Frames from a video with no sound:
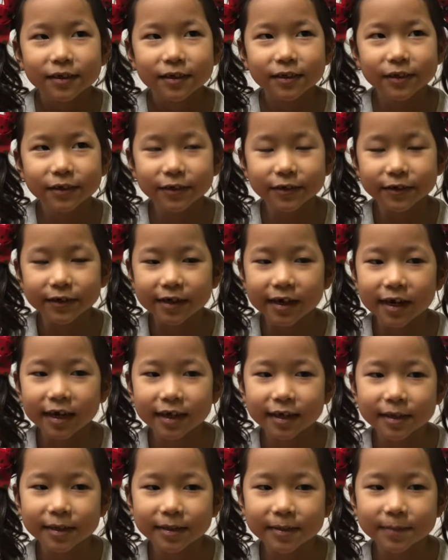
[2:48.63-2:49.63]
The
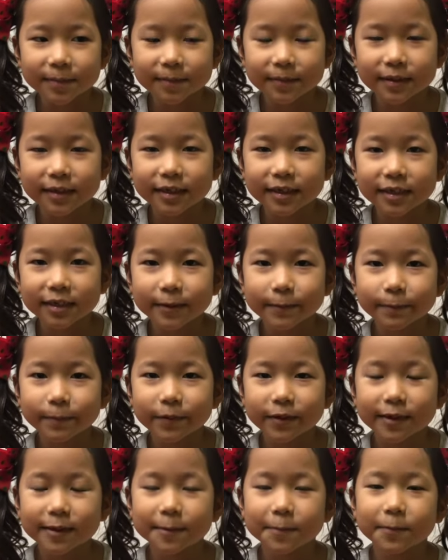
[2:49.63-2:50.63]
grape is
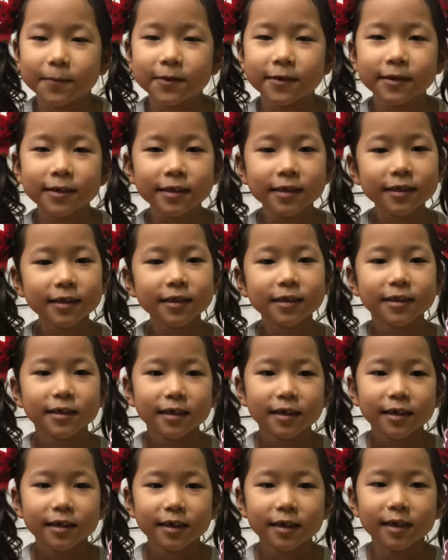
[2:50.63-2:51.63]
purple
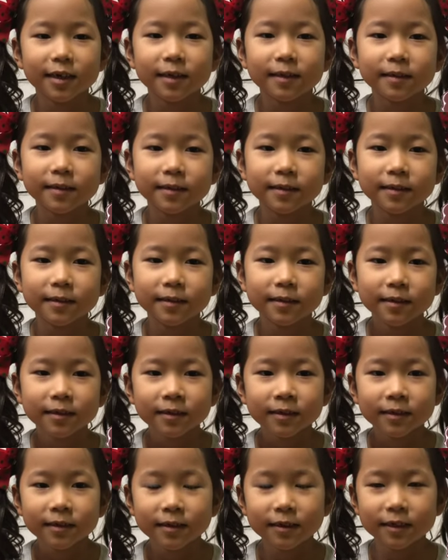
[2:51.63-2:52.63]
and
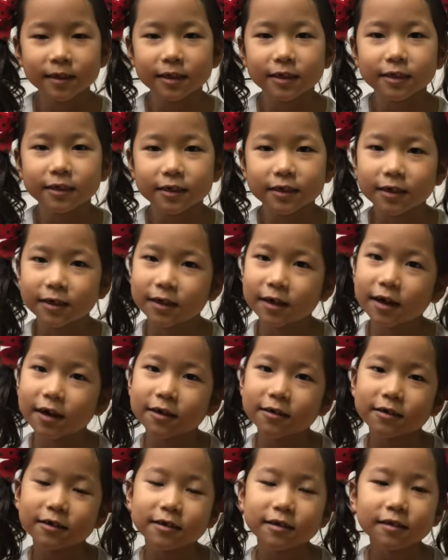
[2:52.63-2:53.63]
it is
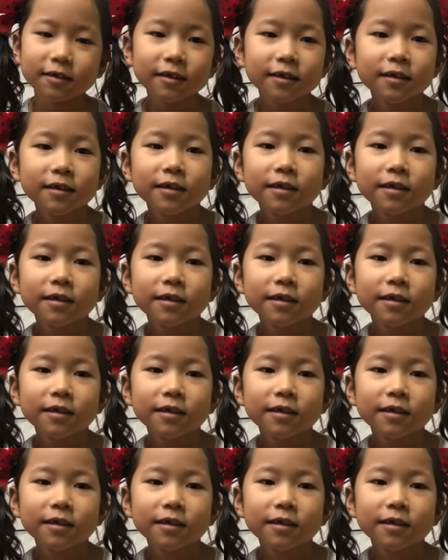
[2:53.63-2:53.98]
circle.